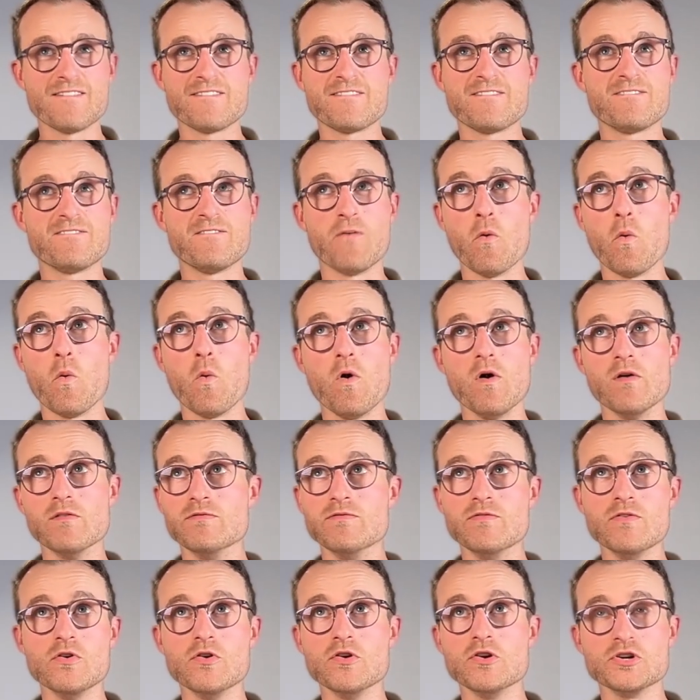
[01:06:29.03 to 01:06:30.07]

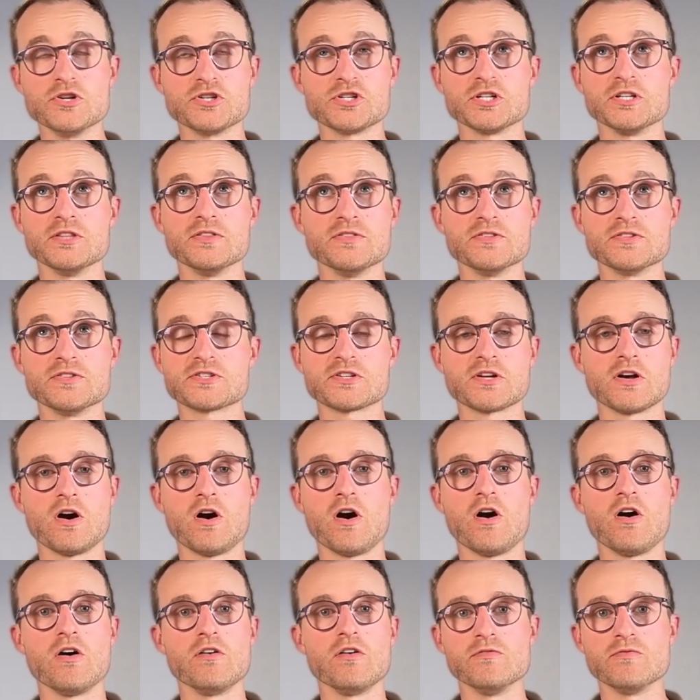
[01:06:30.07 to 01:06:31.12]
4 versions
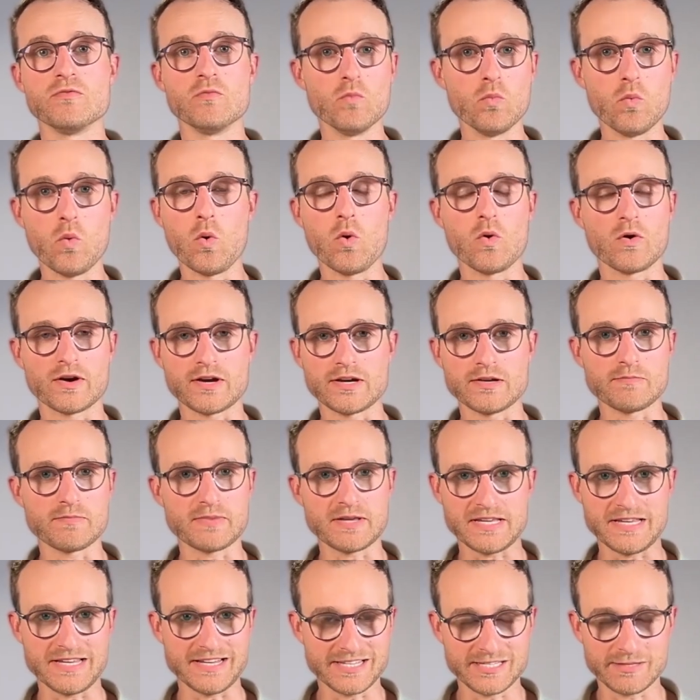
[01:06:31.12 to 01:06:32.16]
of War and
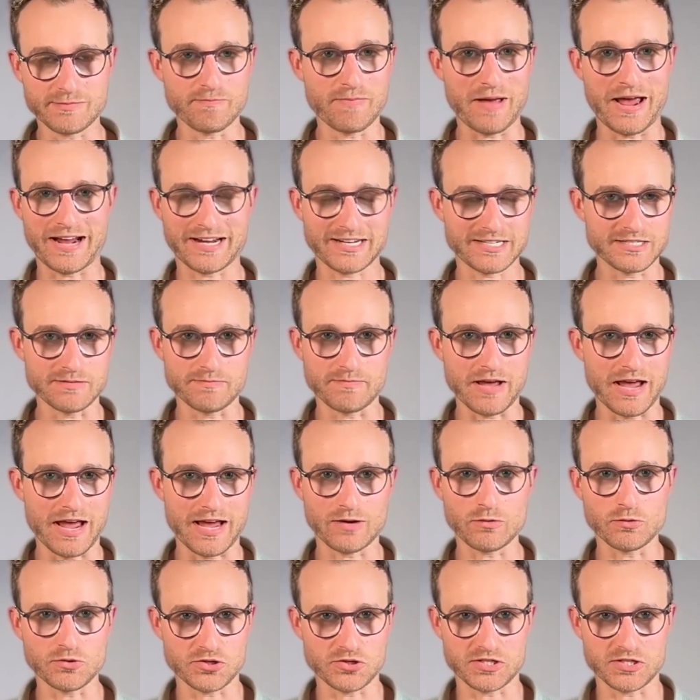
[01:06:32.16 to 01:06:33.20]
Peace back to
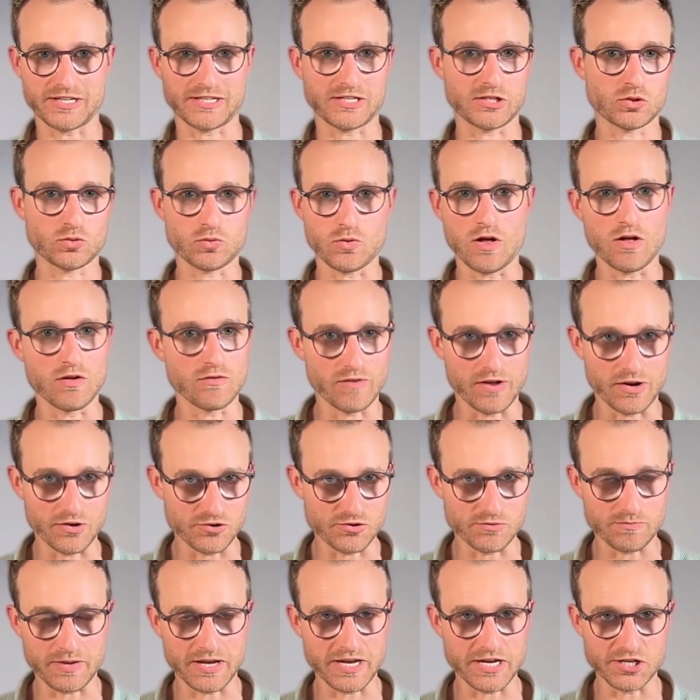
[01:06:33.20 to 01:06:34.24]
back, which is like a
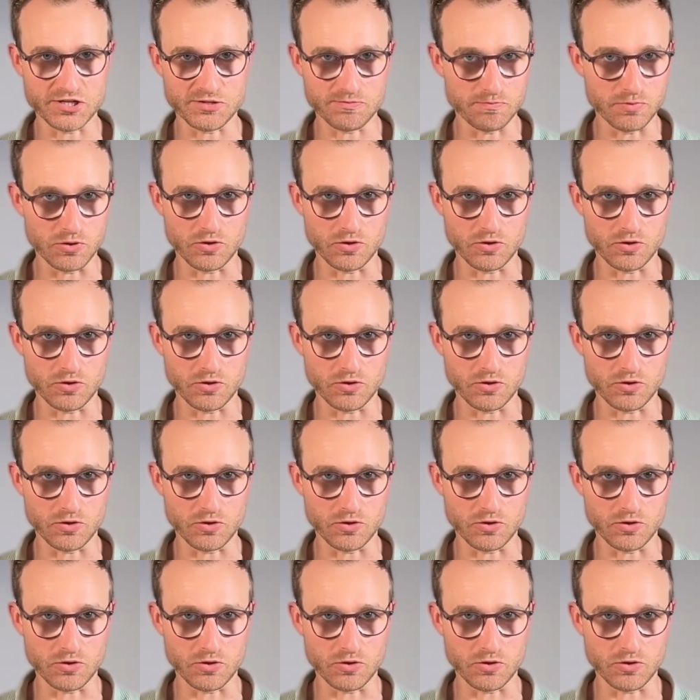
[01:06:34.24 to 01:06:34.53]
1,200 page